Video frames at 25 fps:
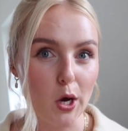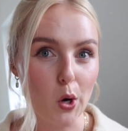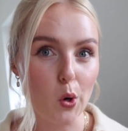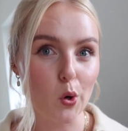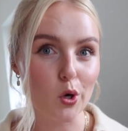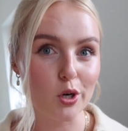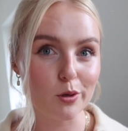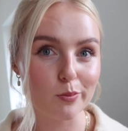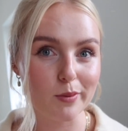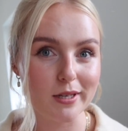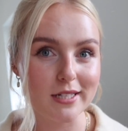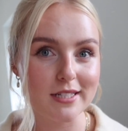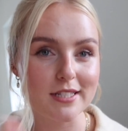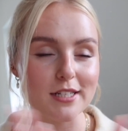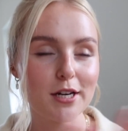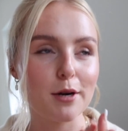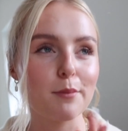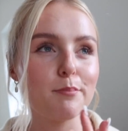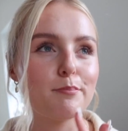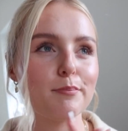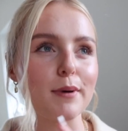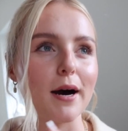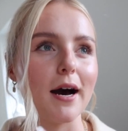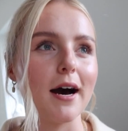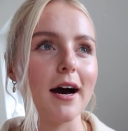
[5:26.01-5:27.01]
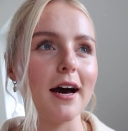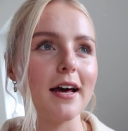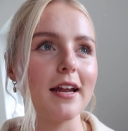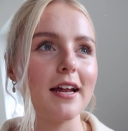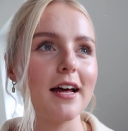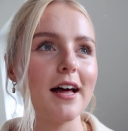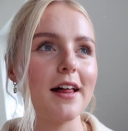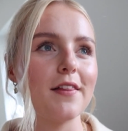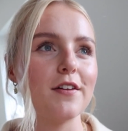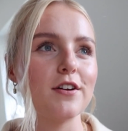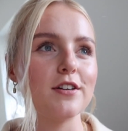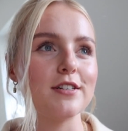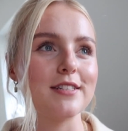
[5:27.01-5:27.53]
autumn winter, but
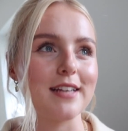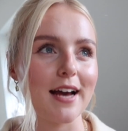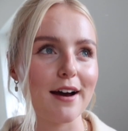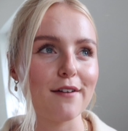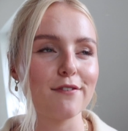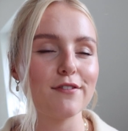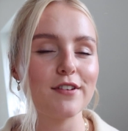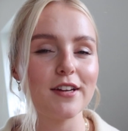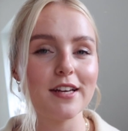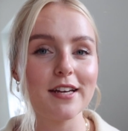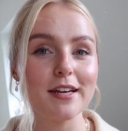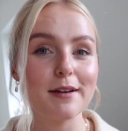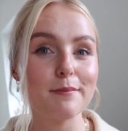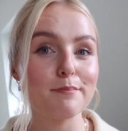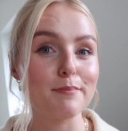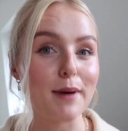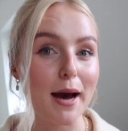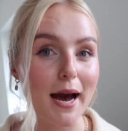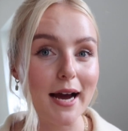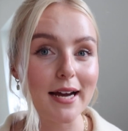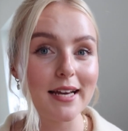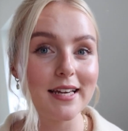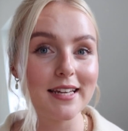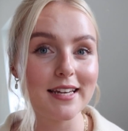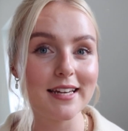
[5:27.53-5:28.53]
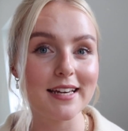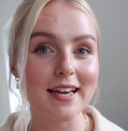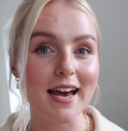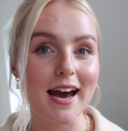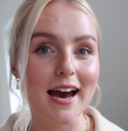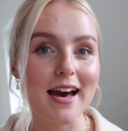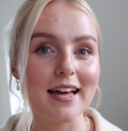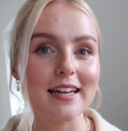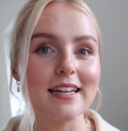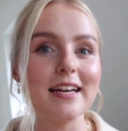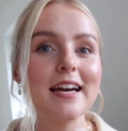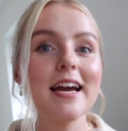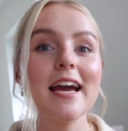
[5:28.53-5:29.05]
they're definitely back in
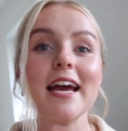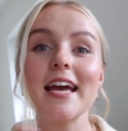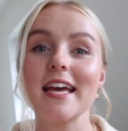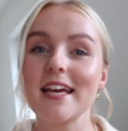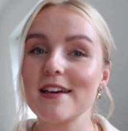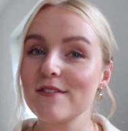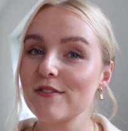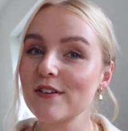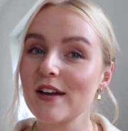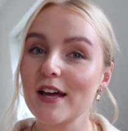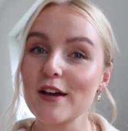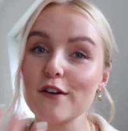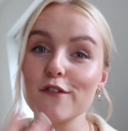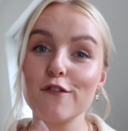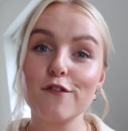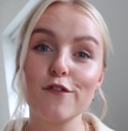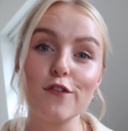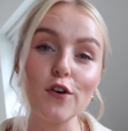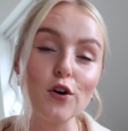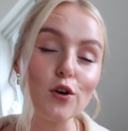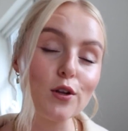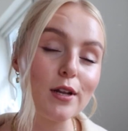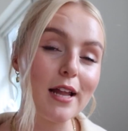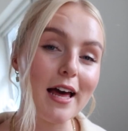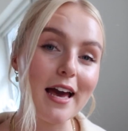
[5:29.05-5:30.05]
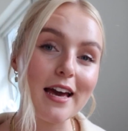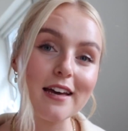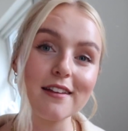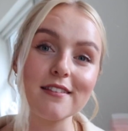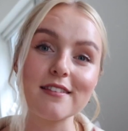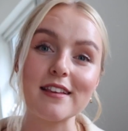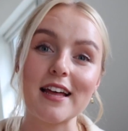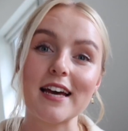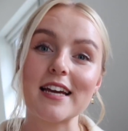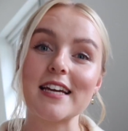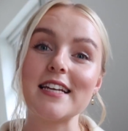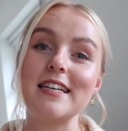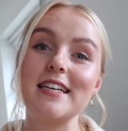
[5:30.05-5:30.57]
again. Even like full length
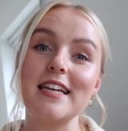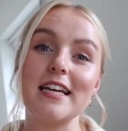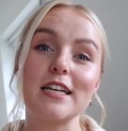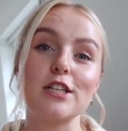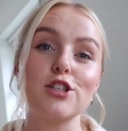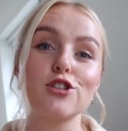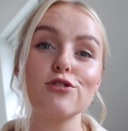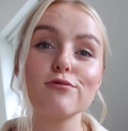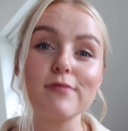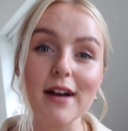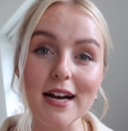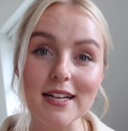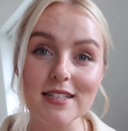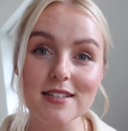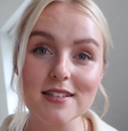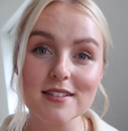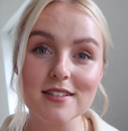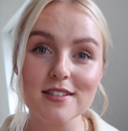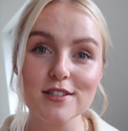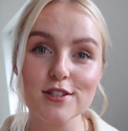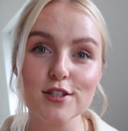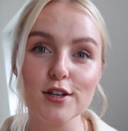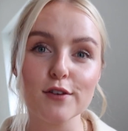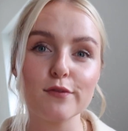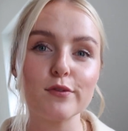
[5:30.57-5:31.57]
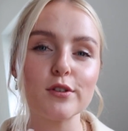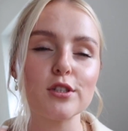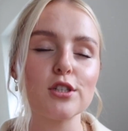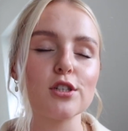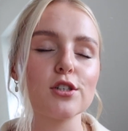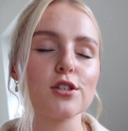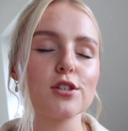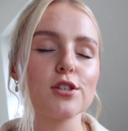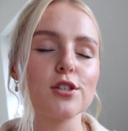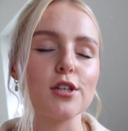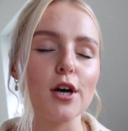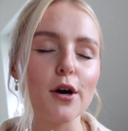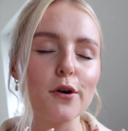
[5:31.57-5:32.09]
like knit dresses and stuff, which are
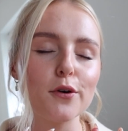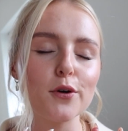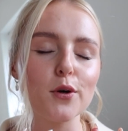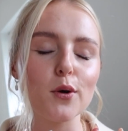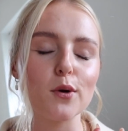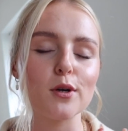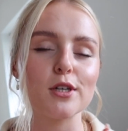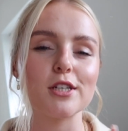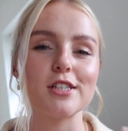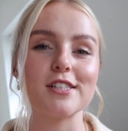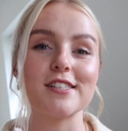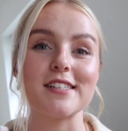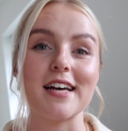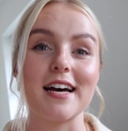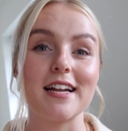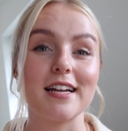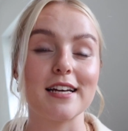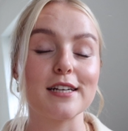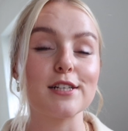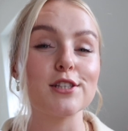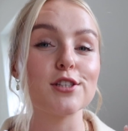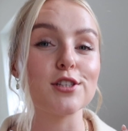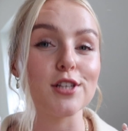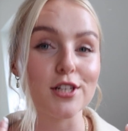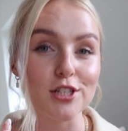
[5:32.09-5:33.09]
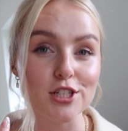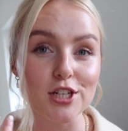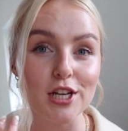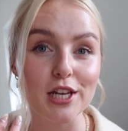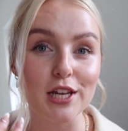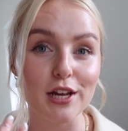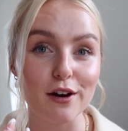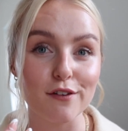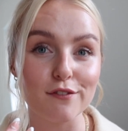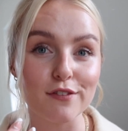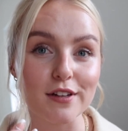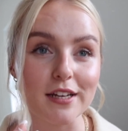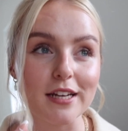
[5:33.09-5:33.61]
so gorgeous and like such a
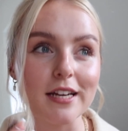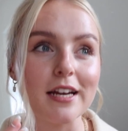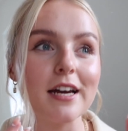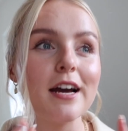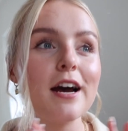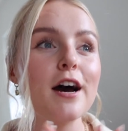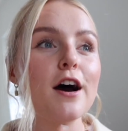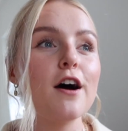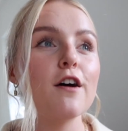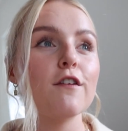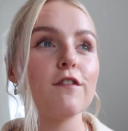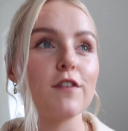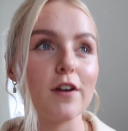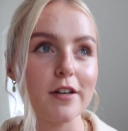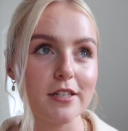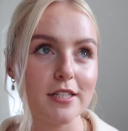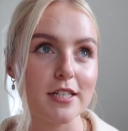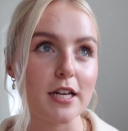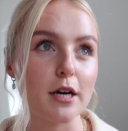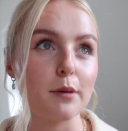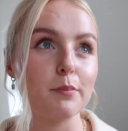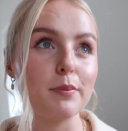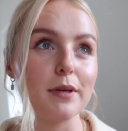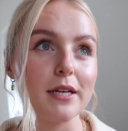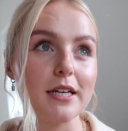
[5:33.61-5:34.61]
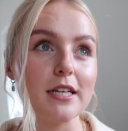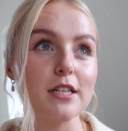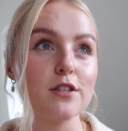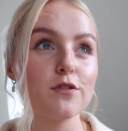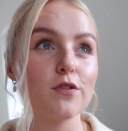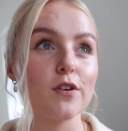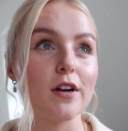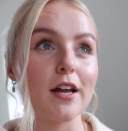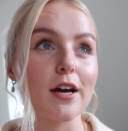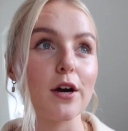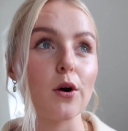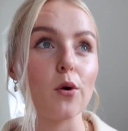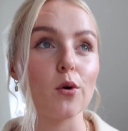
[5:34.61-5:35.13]
lovely versatile piece
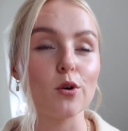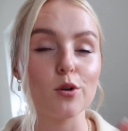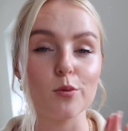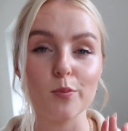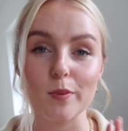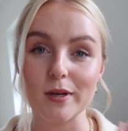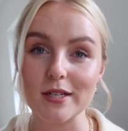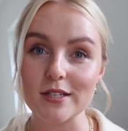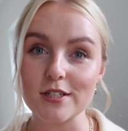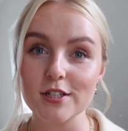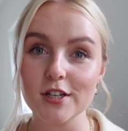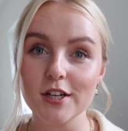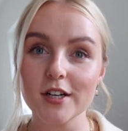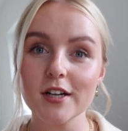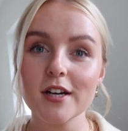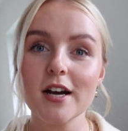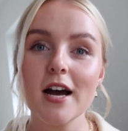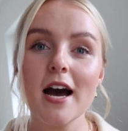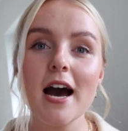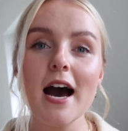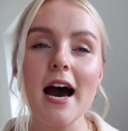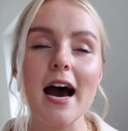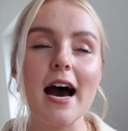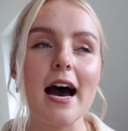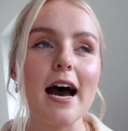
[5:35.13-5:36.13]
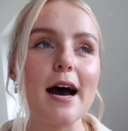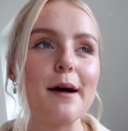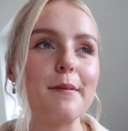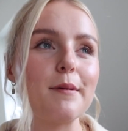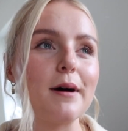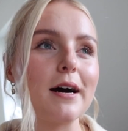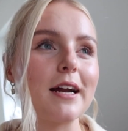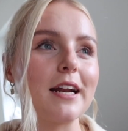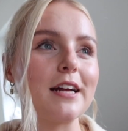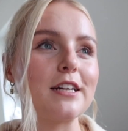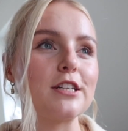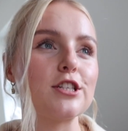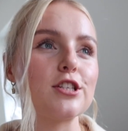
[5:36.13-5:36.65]
for like autumn winter, and
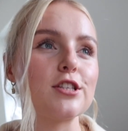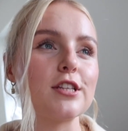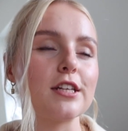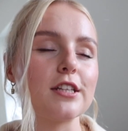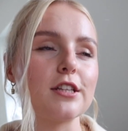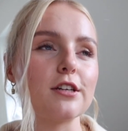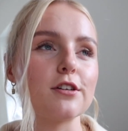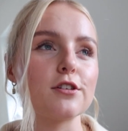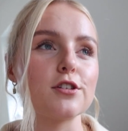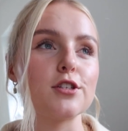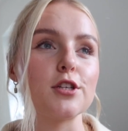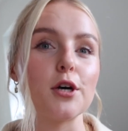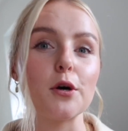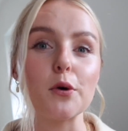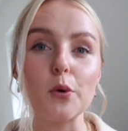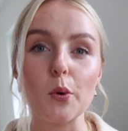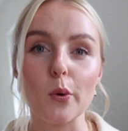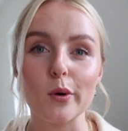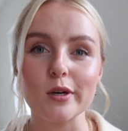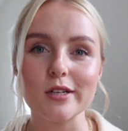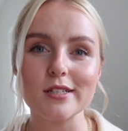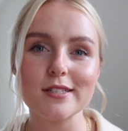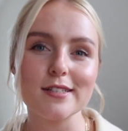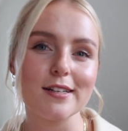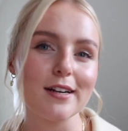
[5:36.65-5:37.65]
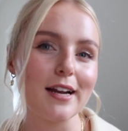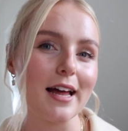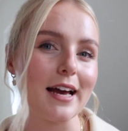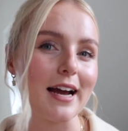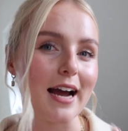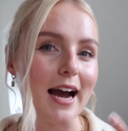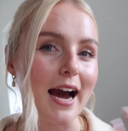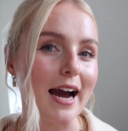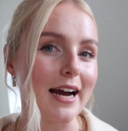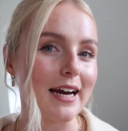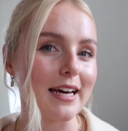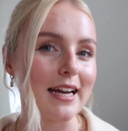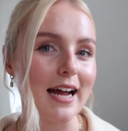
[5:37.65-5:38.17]
I just think they're so gorgeous. They're
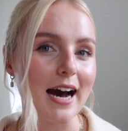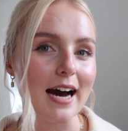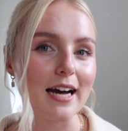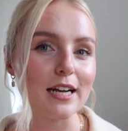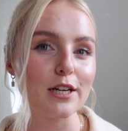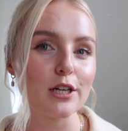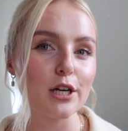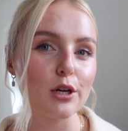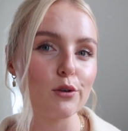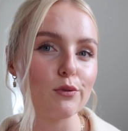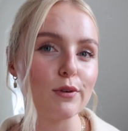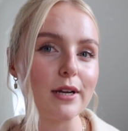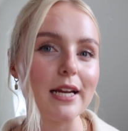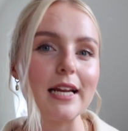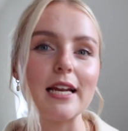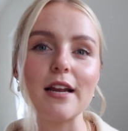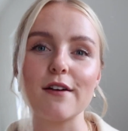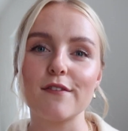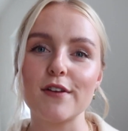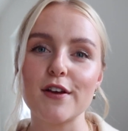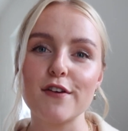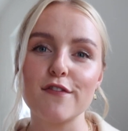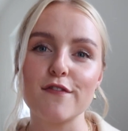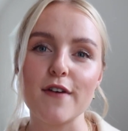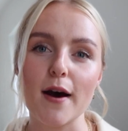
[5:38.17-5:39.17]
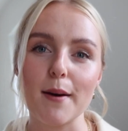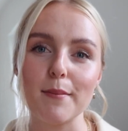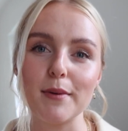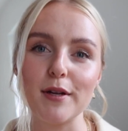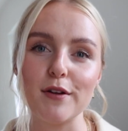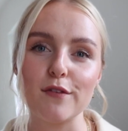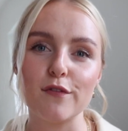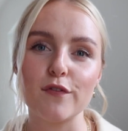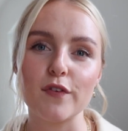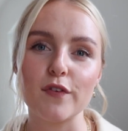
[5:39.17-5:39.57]
like, can add like a really lovely feminine